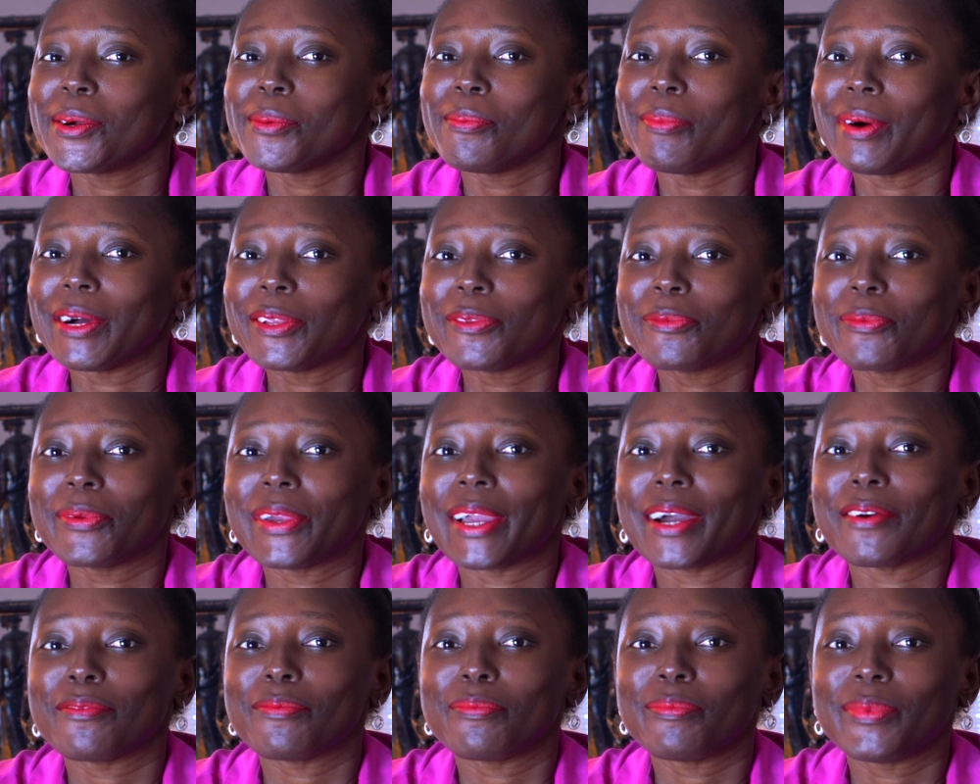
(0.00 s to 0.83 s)
but
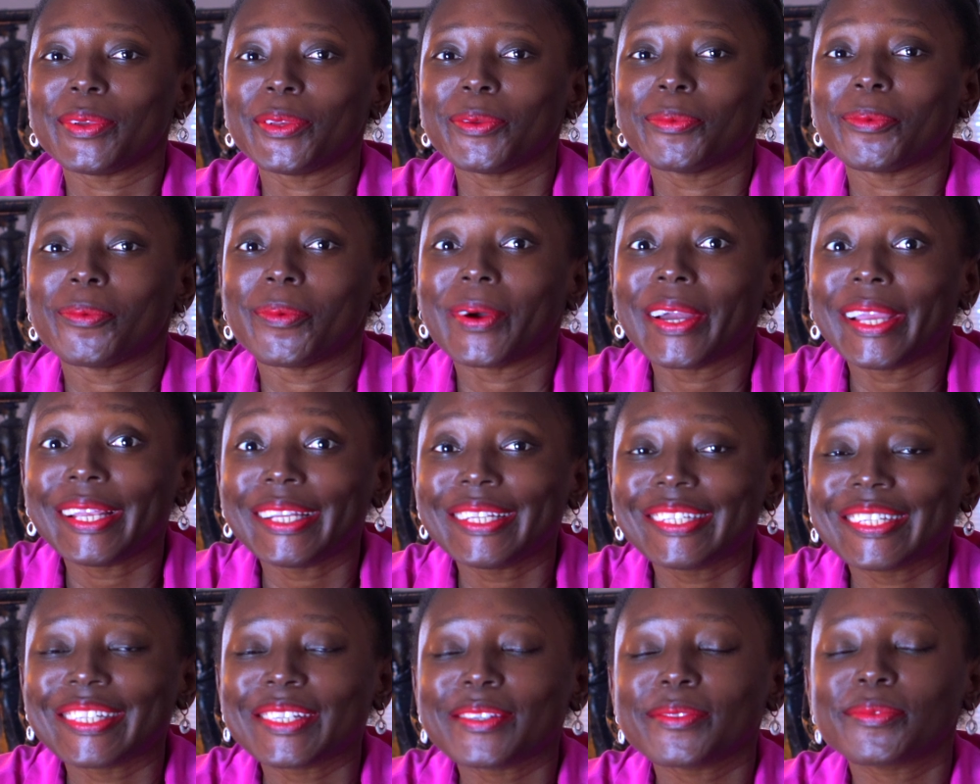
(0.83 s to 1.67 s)
we have been
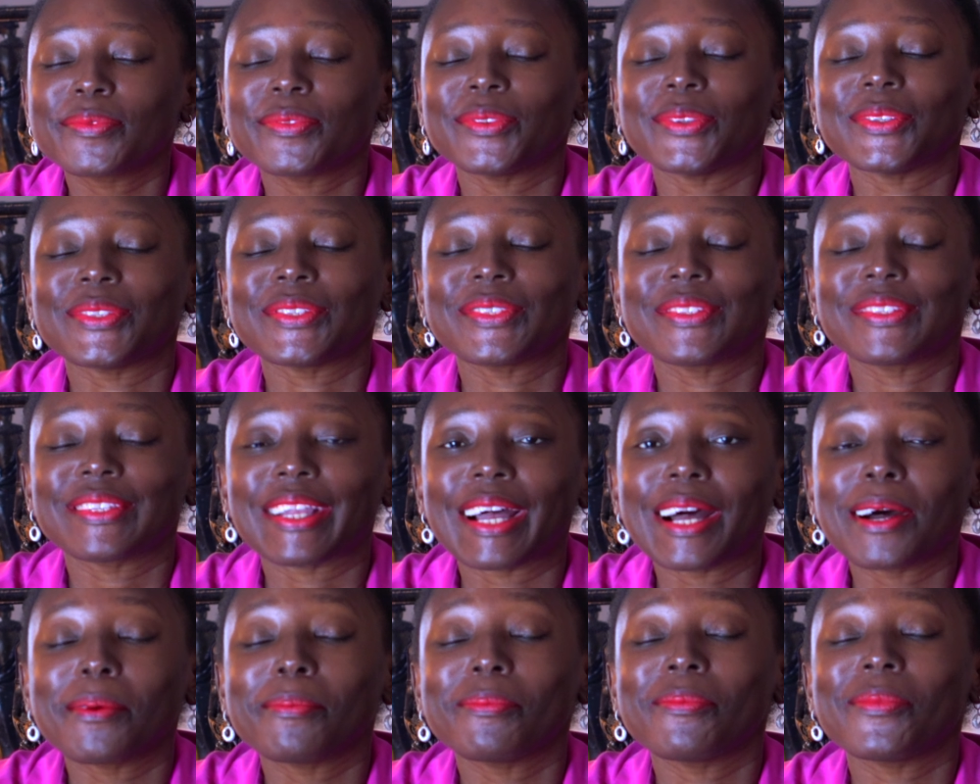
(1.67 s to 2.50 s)
waiting for
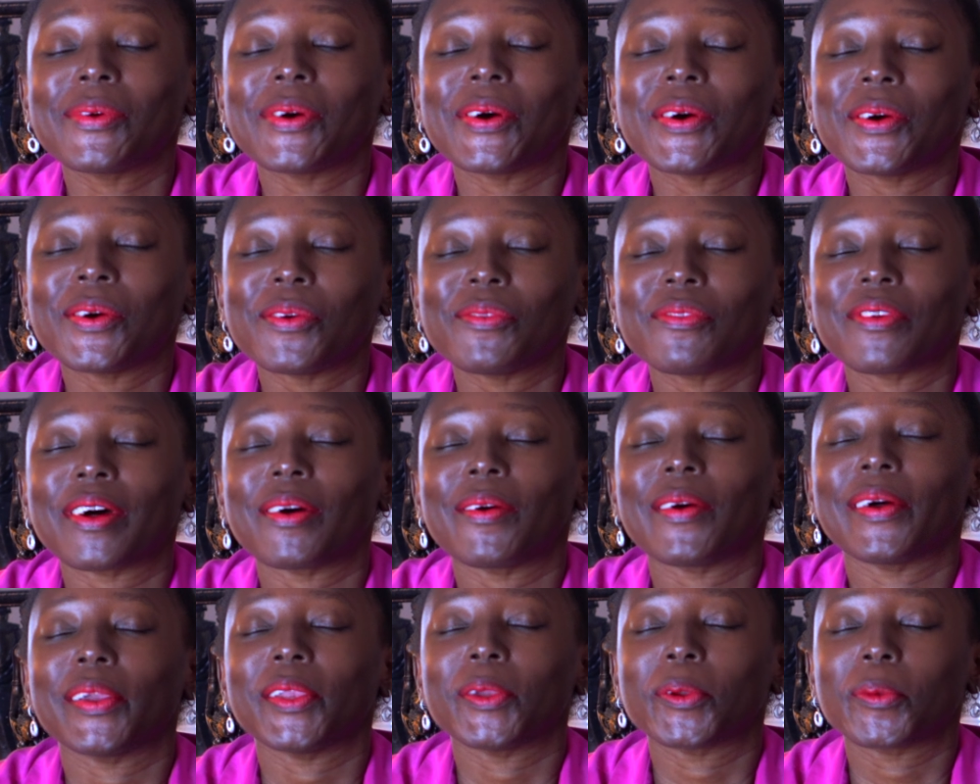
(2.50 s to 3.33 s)
some of
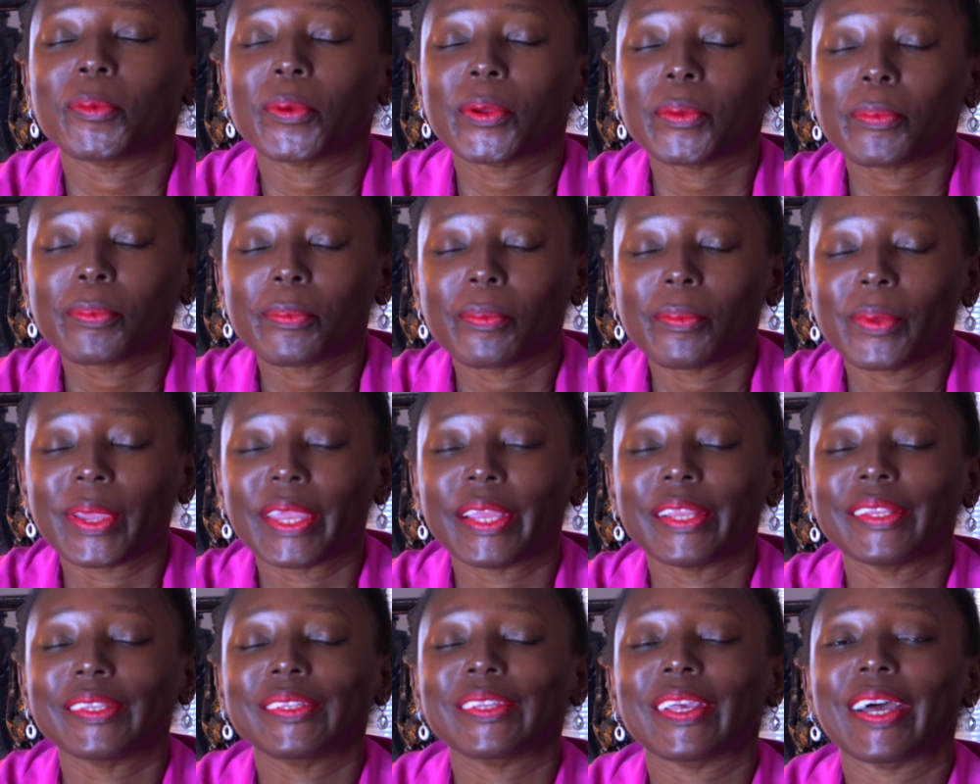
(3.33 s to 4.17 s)
our
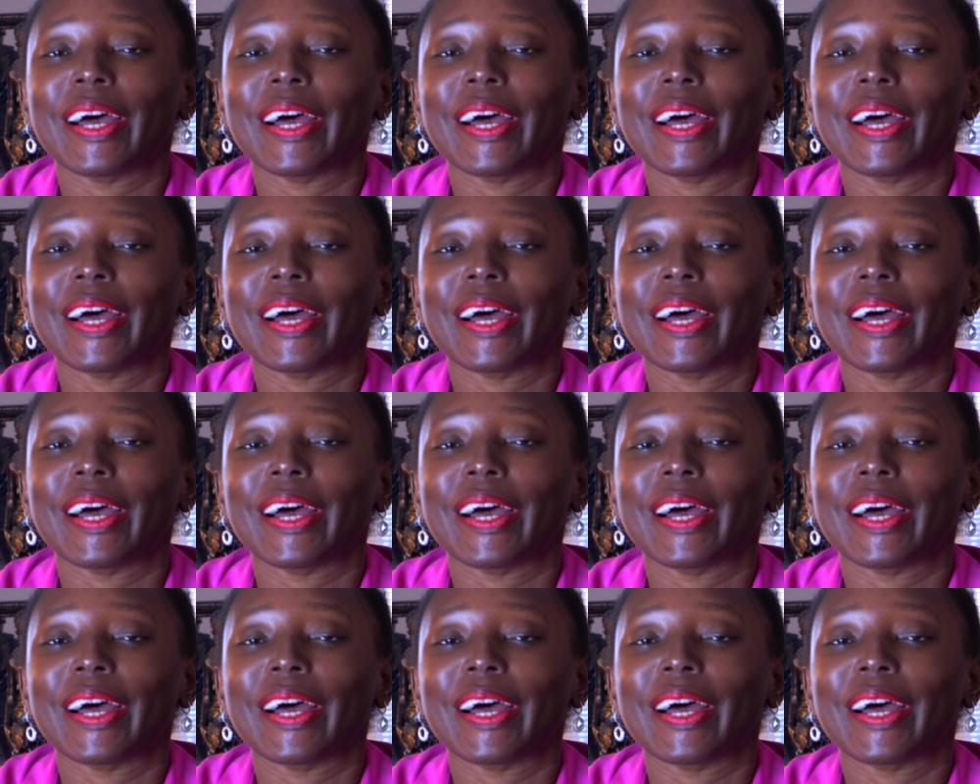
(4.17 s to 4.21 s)
equipment,